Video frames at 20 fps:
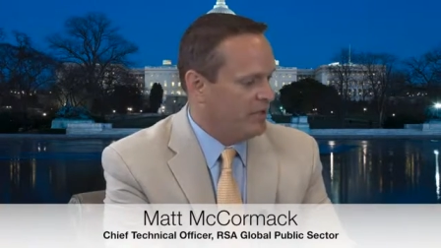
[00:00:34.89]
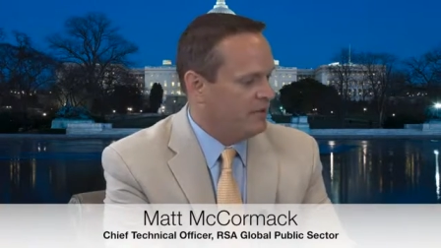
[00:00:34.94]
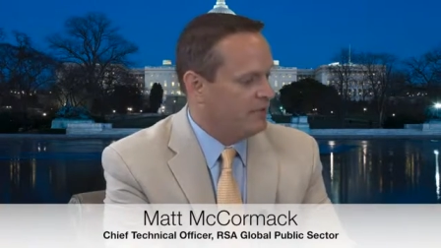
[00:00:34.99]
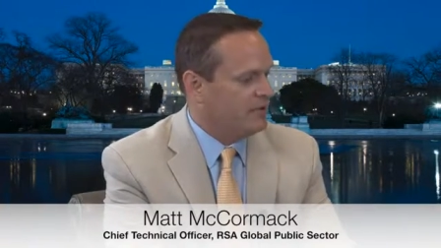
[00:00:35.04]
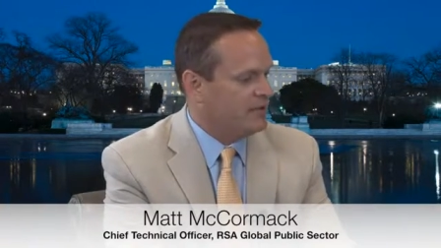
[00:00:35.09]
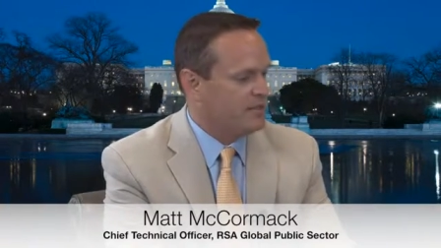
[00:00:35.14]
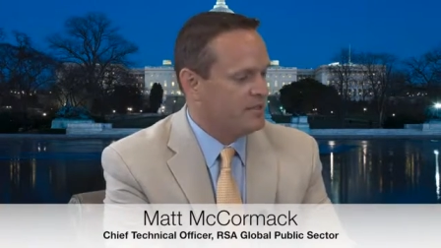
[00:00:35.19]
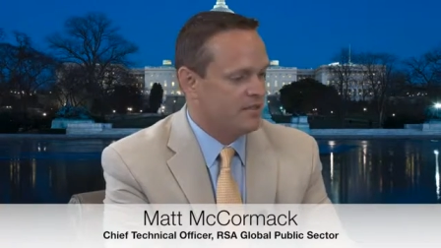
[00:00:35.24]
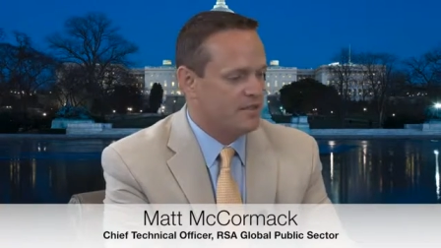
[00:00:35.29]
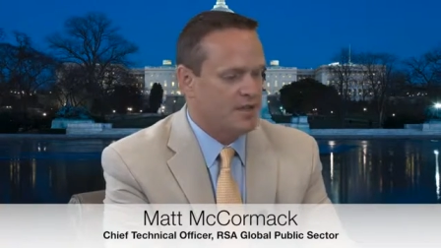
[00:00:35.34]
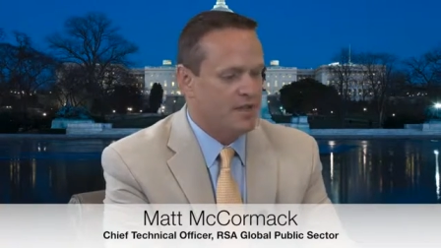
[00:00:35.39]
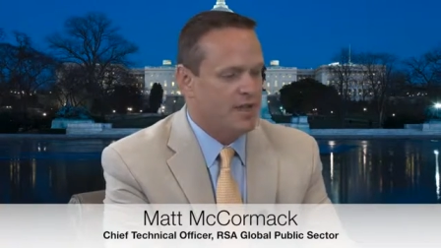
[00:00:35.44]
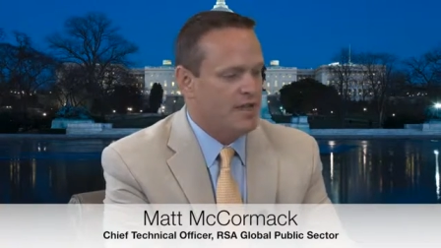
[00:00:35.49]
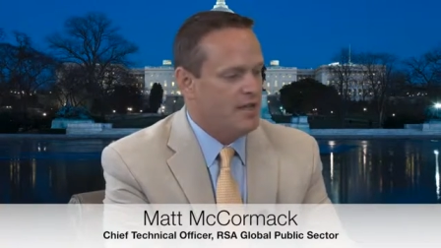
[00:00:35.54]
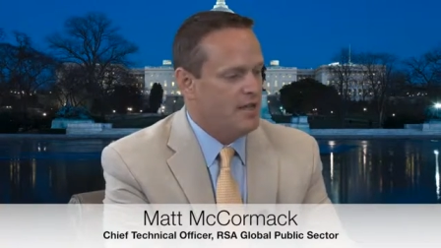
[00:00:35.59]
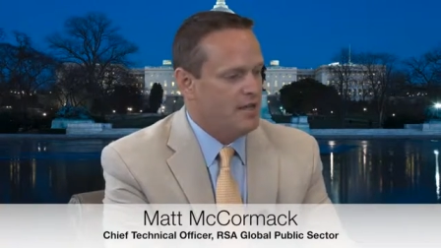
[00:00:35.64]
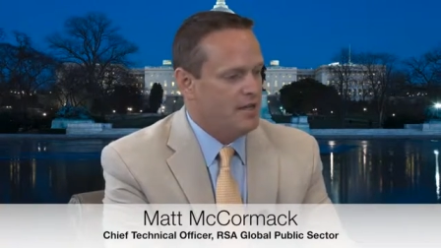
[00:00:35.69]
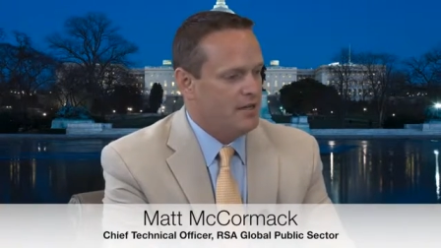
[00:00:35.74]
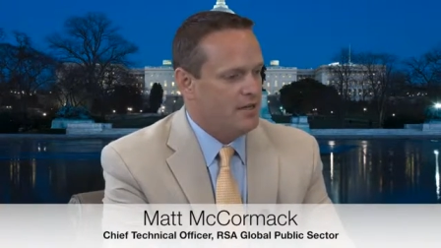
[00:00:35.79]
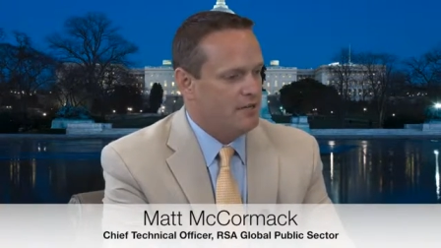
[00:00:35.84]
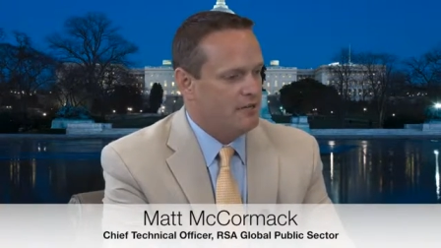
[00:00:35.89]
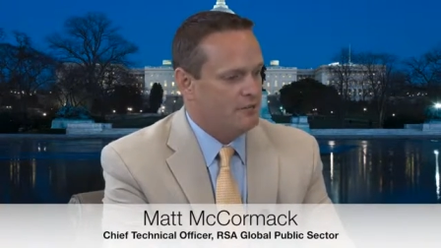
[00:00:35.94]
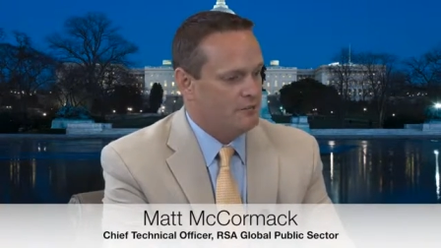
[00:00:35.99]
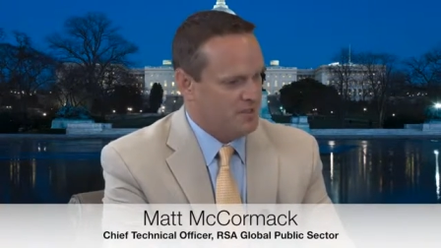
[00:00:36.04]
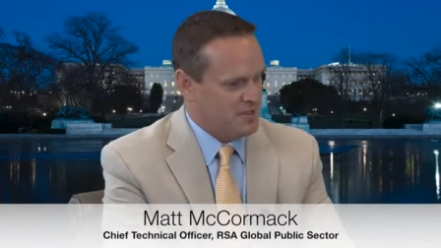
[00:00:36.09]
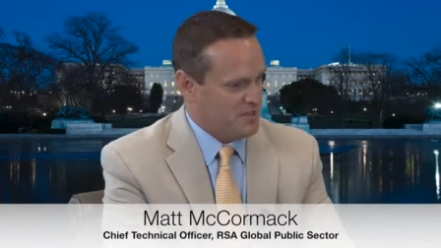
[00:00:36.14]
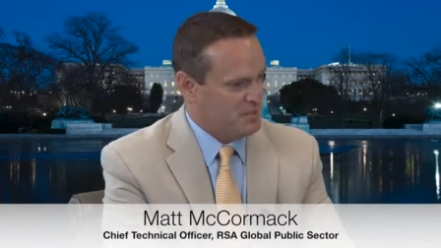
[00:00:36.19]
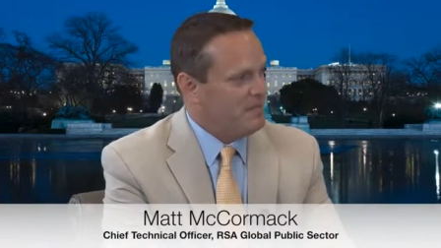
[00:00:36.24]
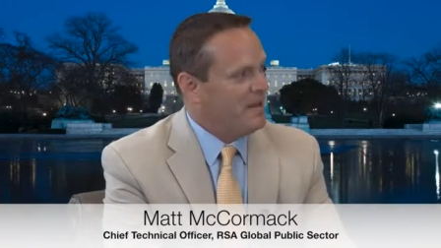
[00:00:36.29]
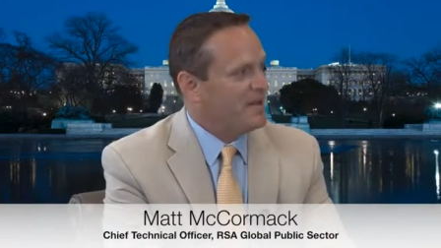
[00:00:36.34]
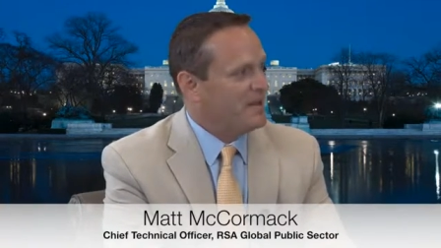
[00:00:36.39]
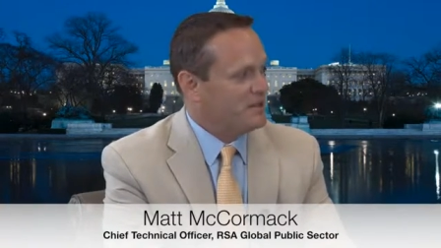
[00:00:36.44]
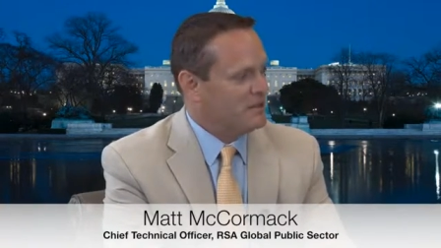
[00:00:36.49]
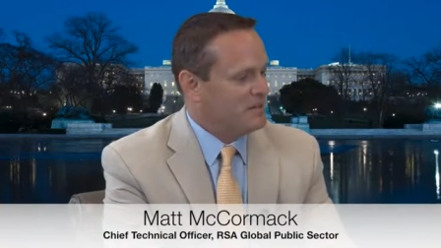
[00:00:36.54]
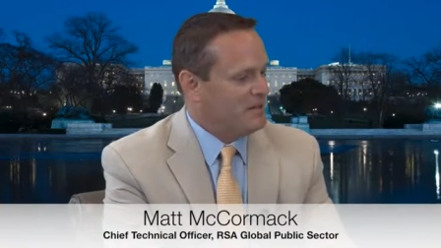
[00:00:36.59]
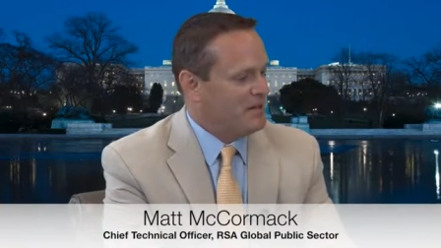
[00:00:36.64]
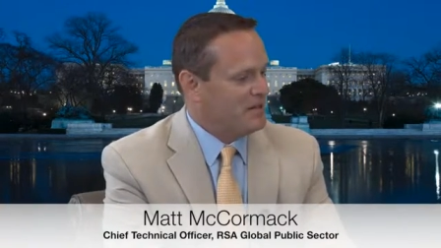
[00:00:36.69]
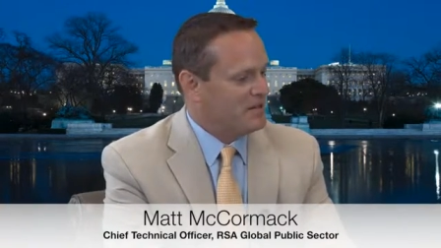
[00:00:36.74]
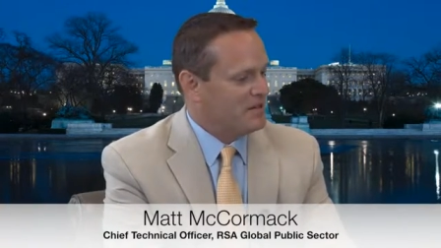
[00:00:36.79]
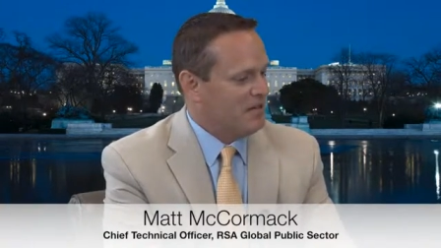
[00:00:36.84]
There is risk
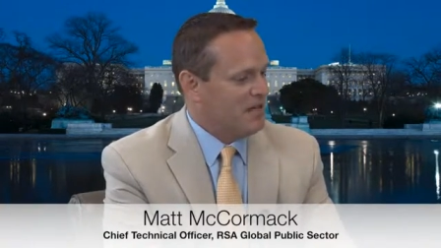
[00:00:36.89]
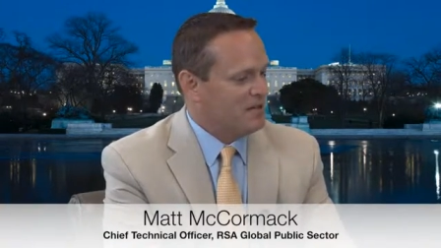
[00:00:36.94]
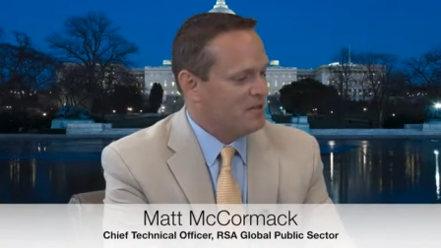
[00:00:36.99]
management,